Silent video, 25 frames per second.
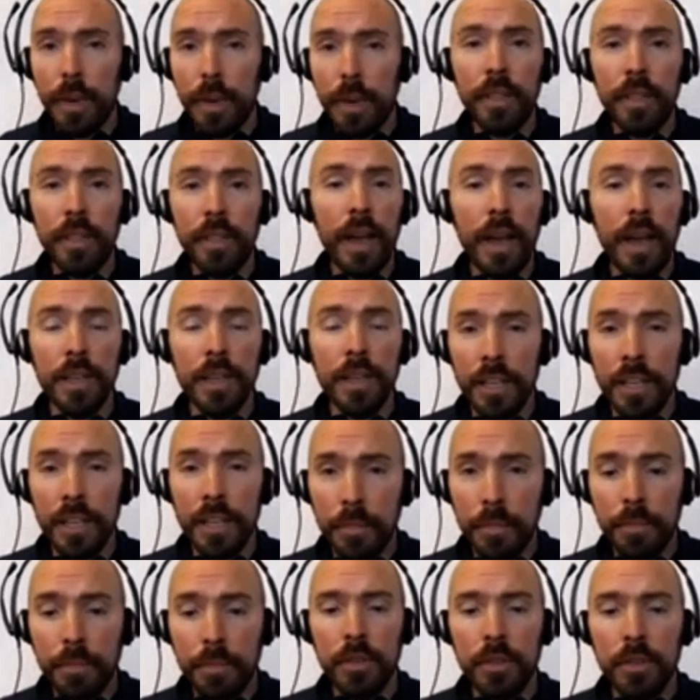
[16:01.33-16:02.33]
by the ISM
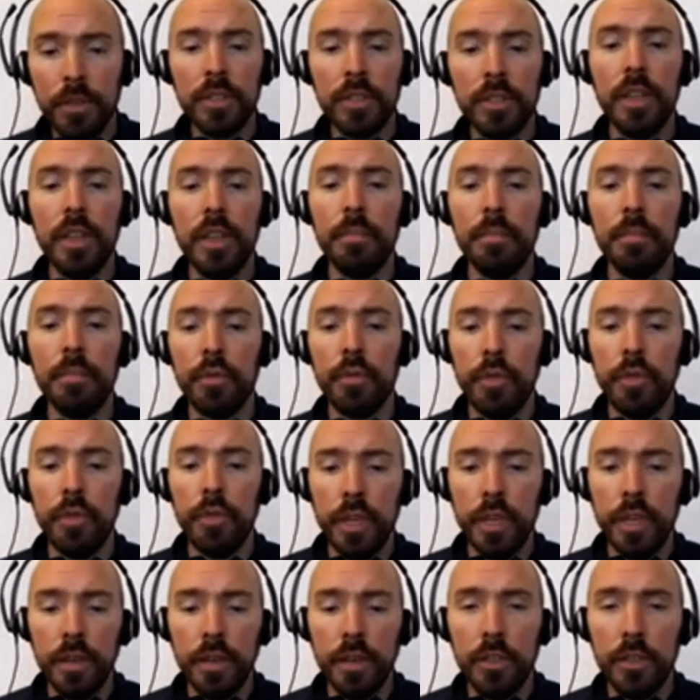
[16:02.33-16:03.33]
numbers,
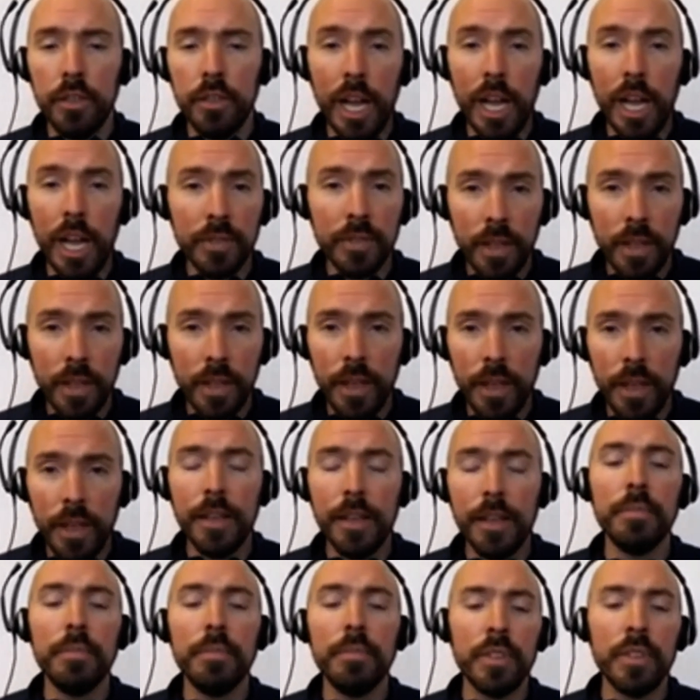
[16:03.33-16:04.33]
improving jobless
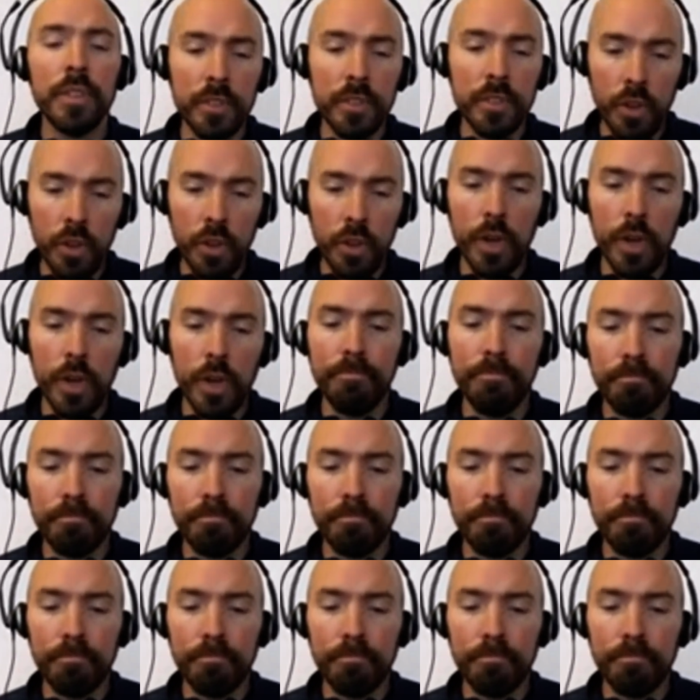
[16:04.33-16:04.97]
claims, and so on.